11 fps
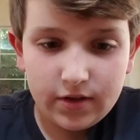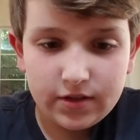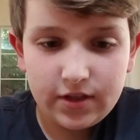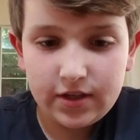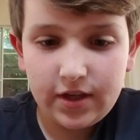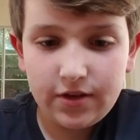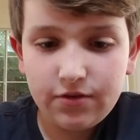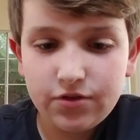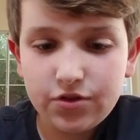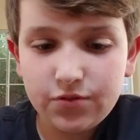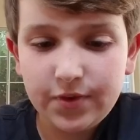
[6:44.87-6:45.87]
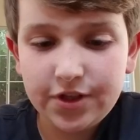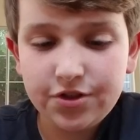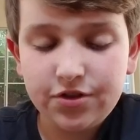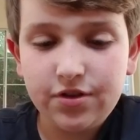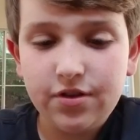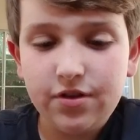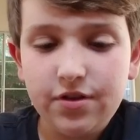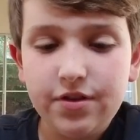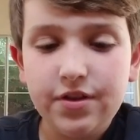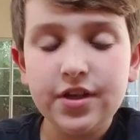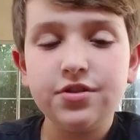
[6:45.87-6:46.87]
can you switch
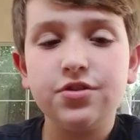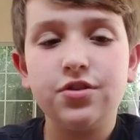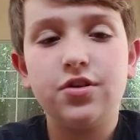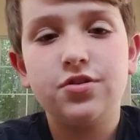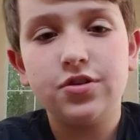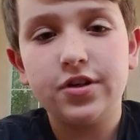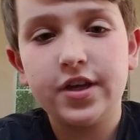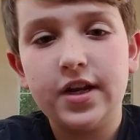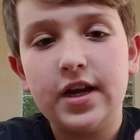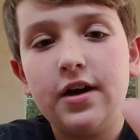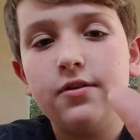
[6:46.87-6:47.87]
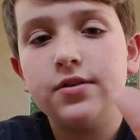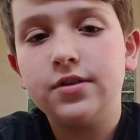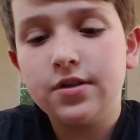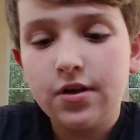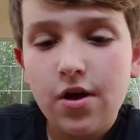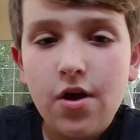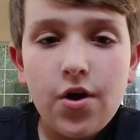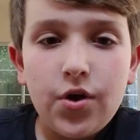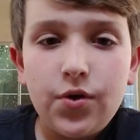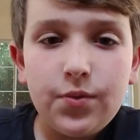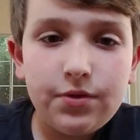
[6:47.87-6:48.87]
this circuit out
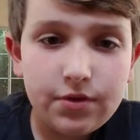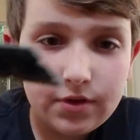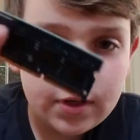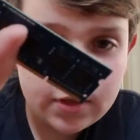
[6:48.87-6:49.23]
with an